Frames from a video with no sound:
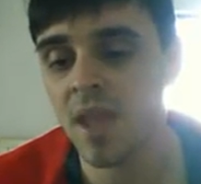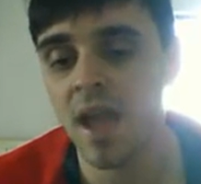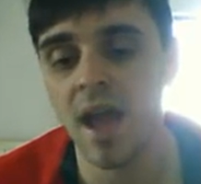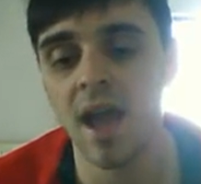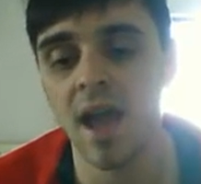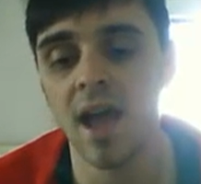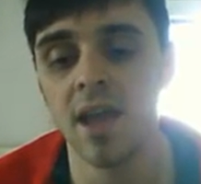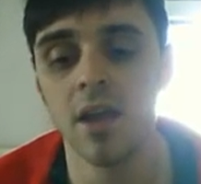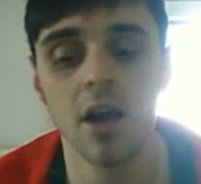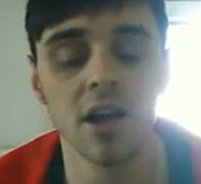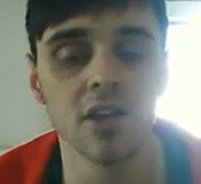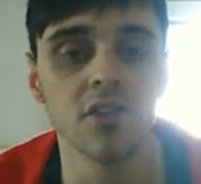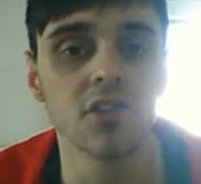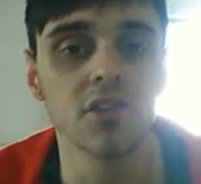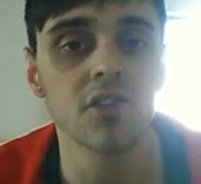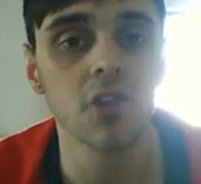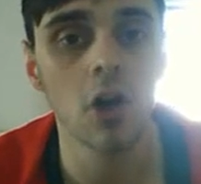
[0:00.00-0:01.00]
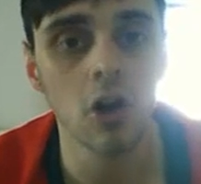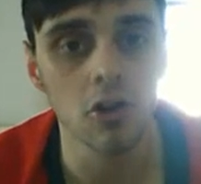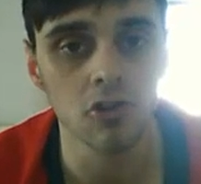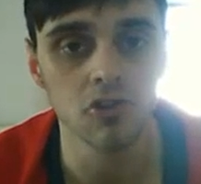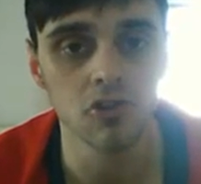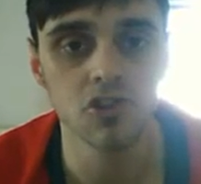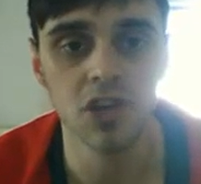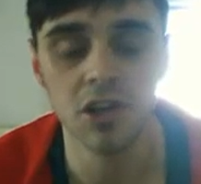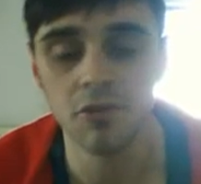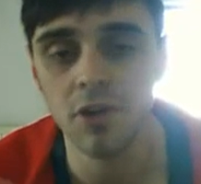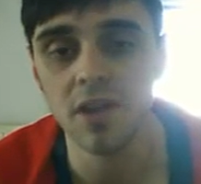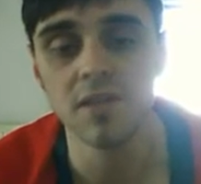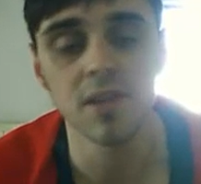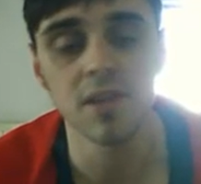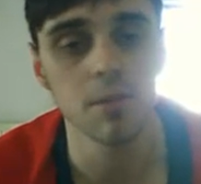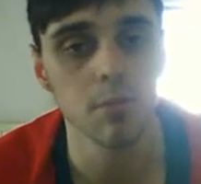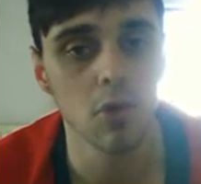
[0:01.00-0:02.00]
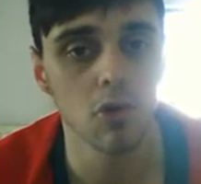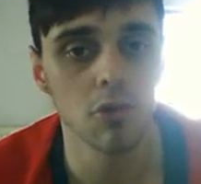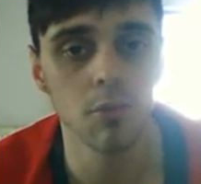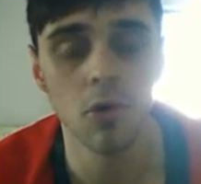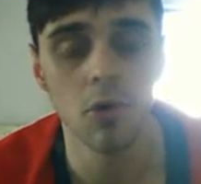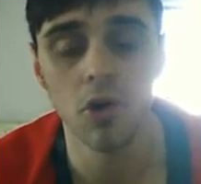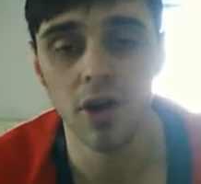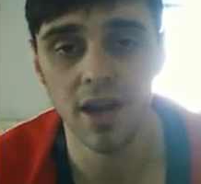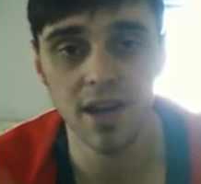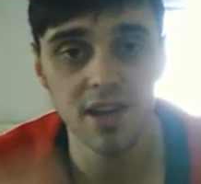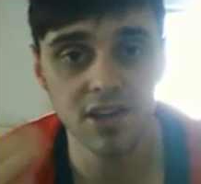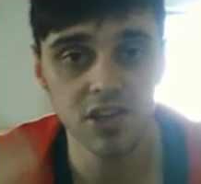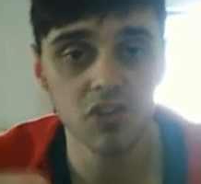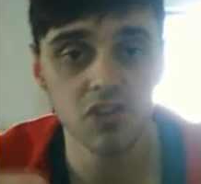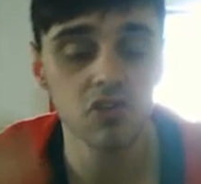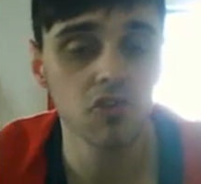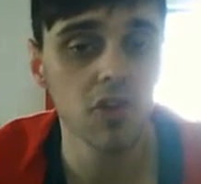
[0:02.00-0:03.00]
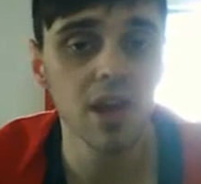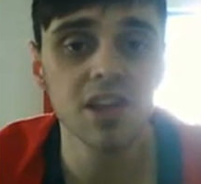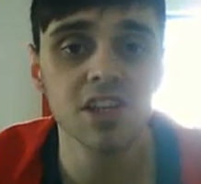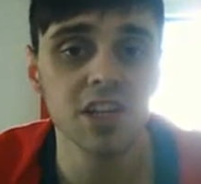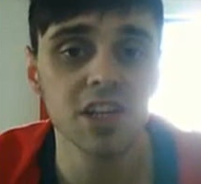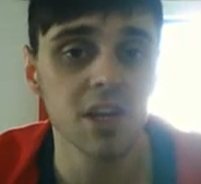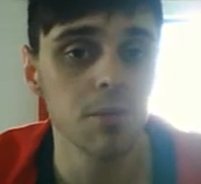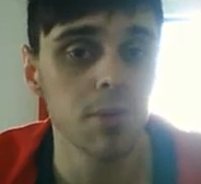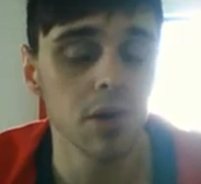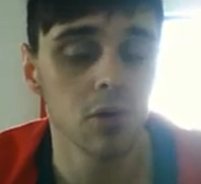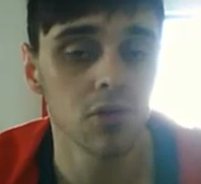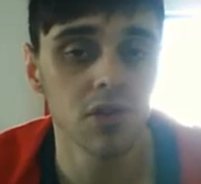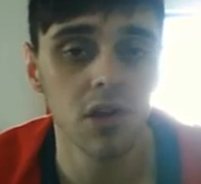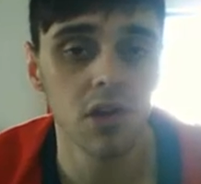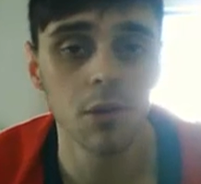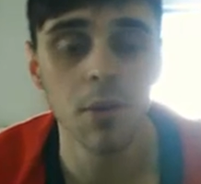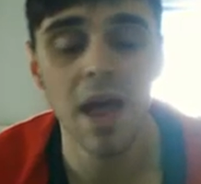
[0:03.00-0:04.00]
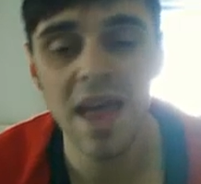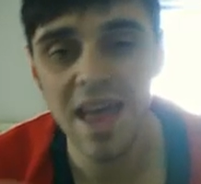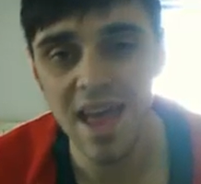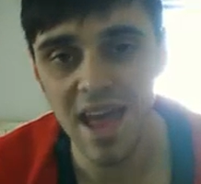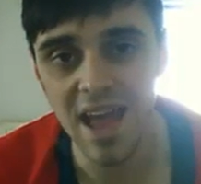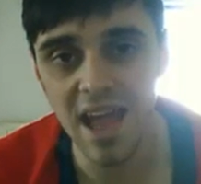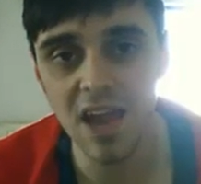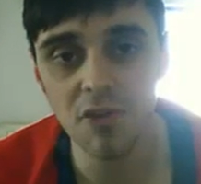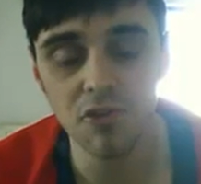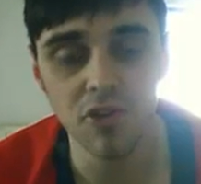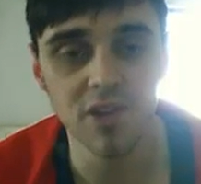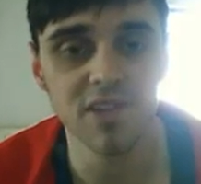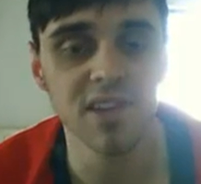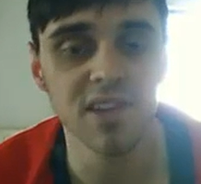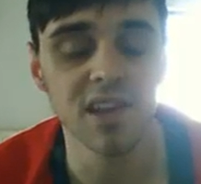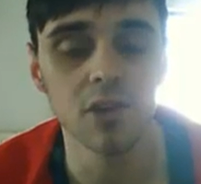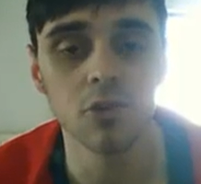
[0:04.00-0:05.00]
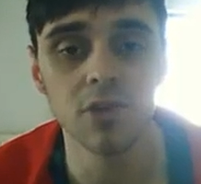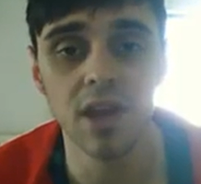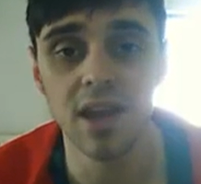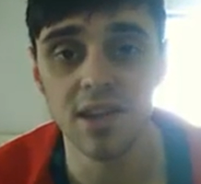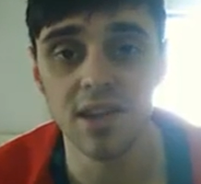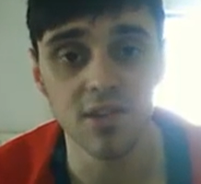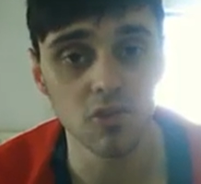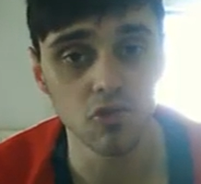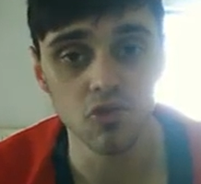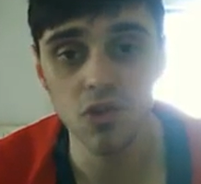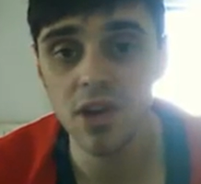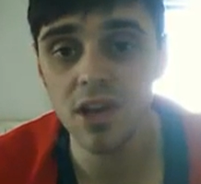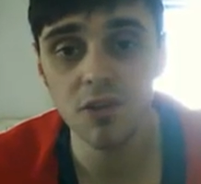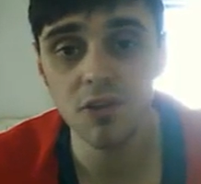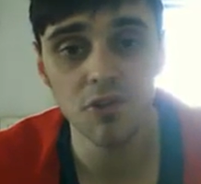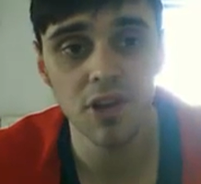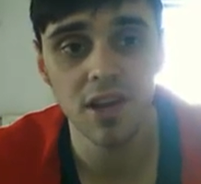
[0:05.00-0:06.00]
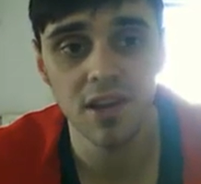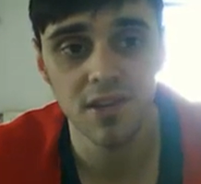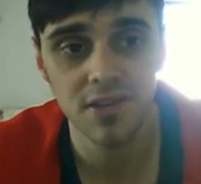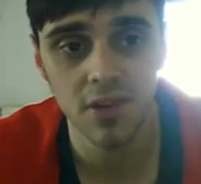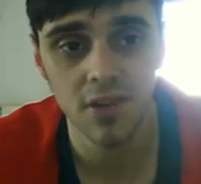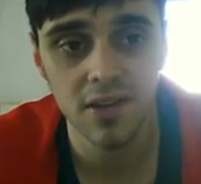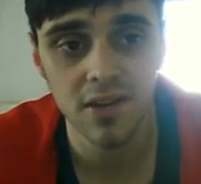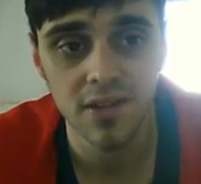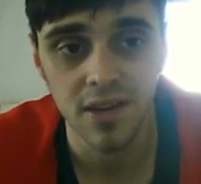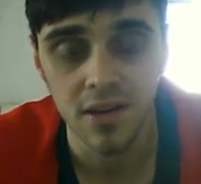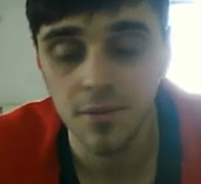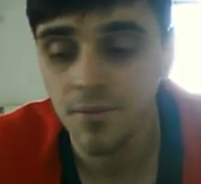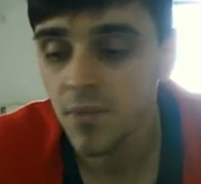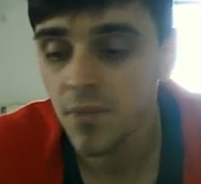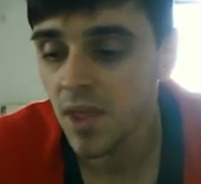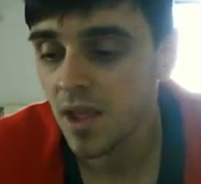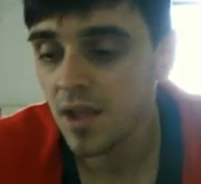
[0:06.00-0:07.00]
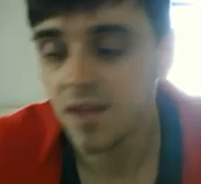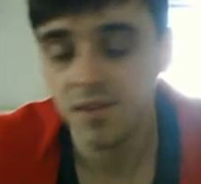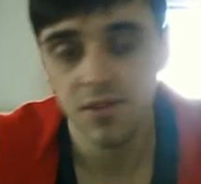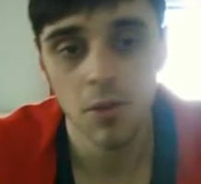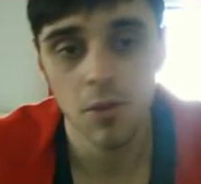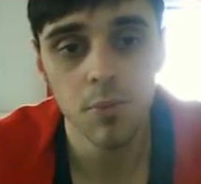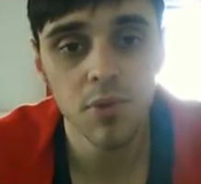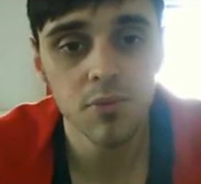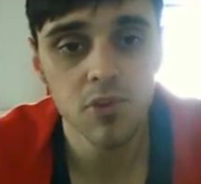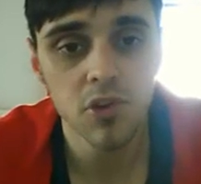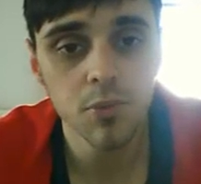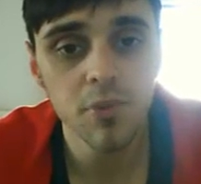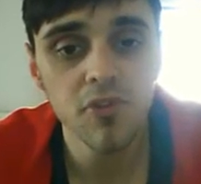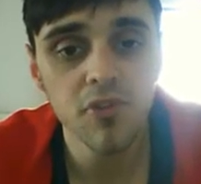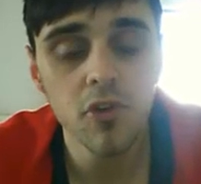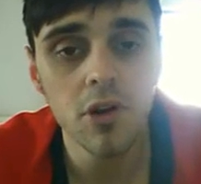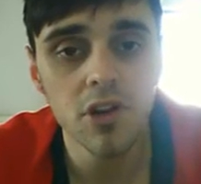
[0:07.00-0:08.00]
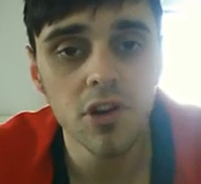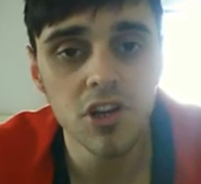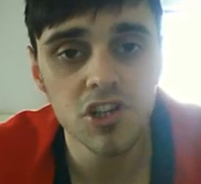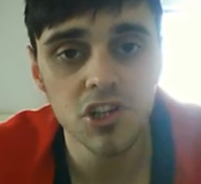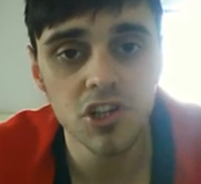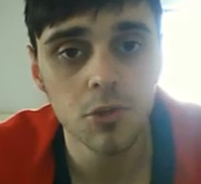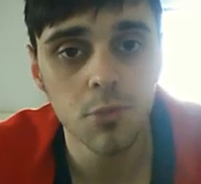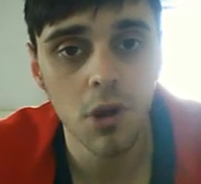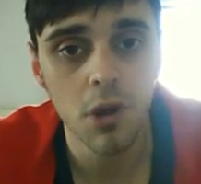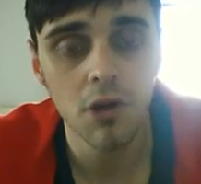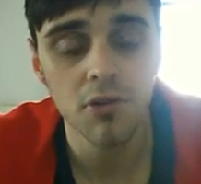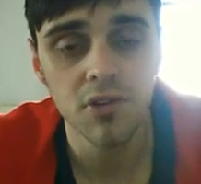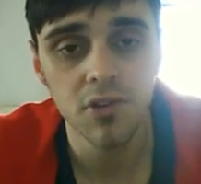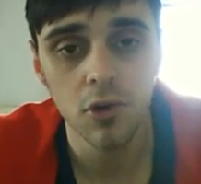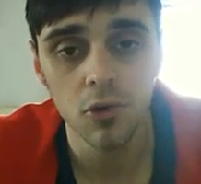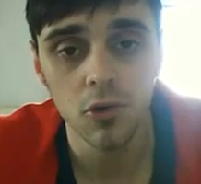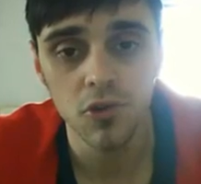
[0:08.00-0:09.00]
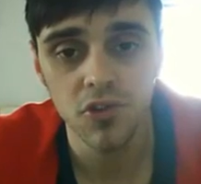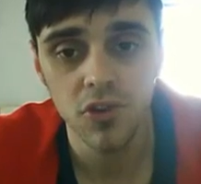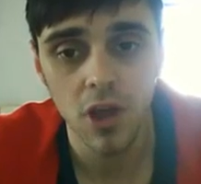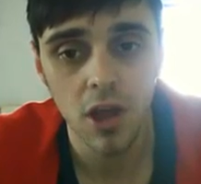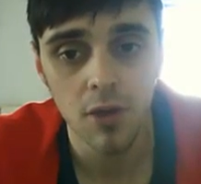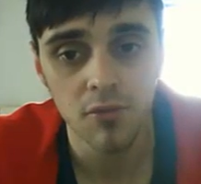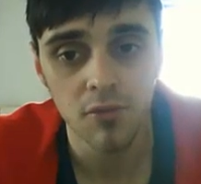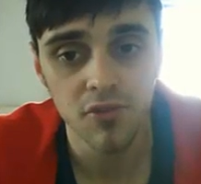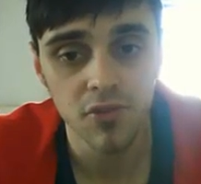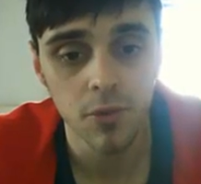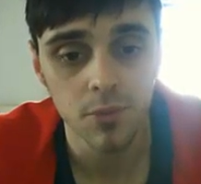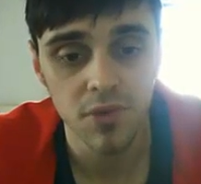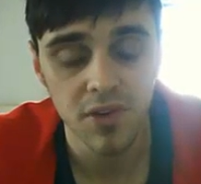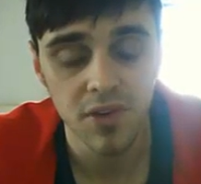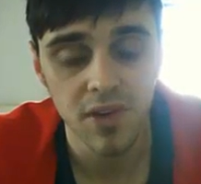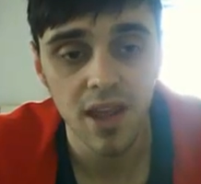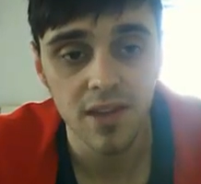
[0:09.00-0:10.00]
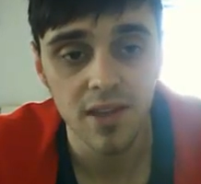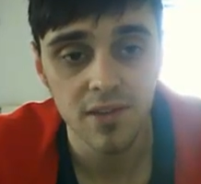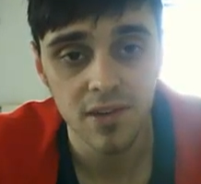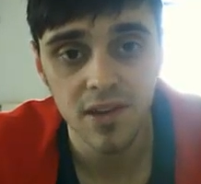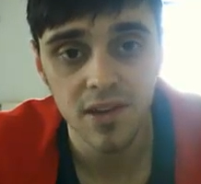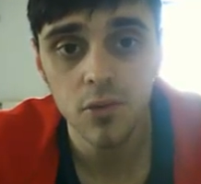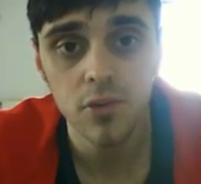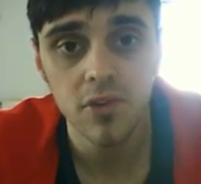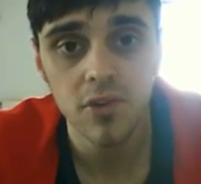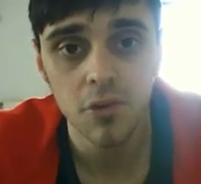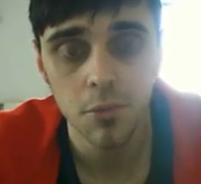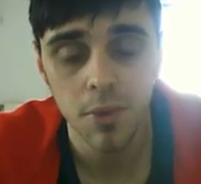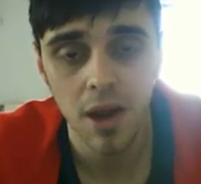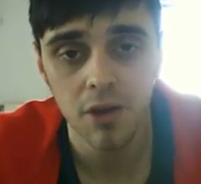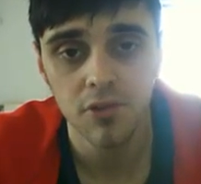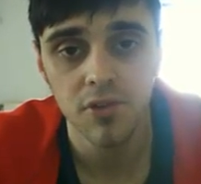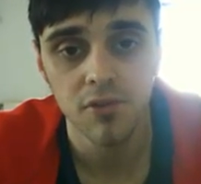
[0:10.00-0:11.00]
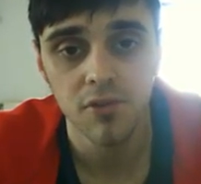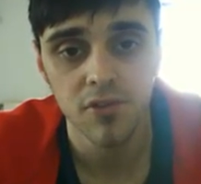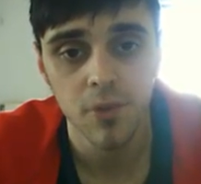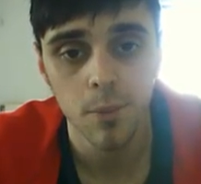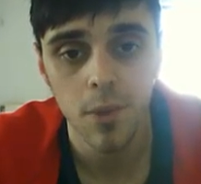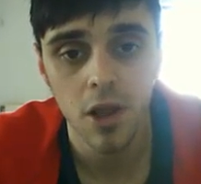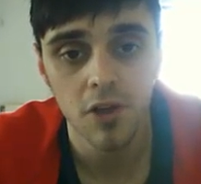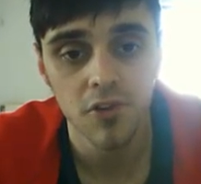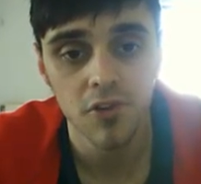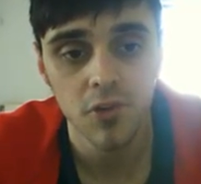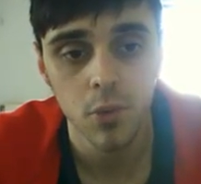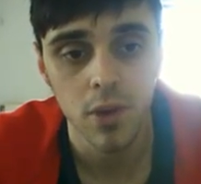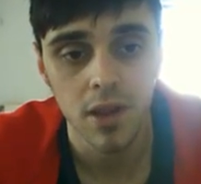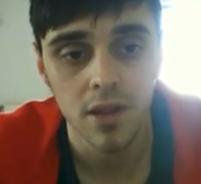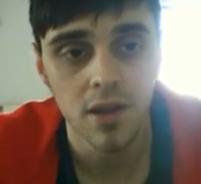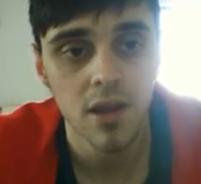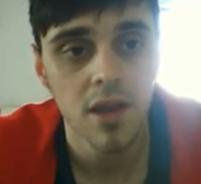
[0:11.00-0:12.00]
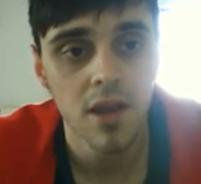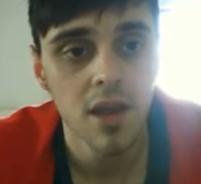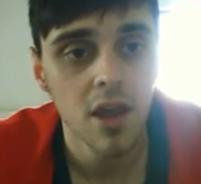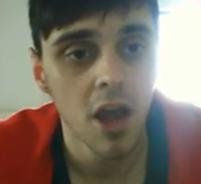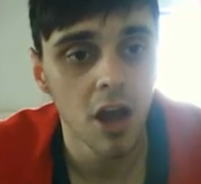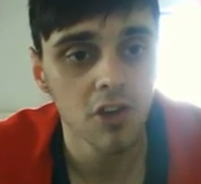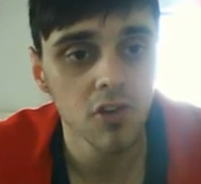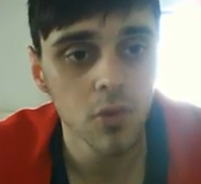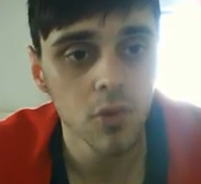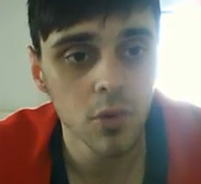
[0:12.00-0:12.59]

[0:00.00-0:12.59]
and I can start generating more and more. And it just gradually builds up every single day, and it's really, really exciting. So just before I'm going to show you my results from today, so this was a comparison from last week. I just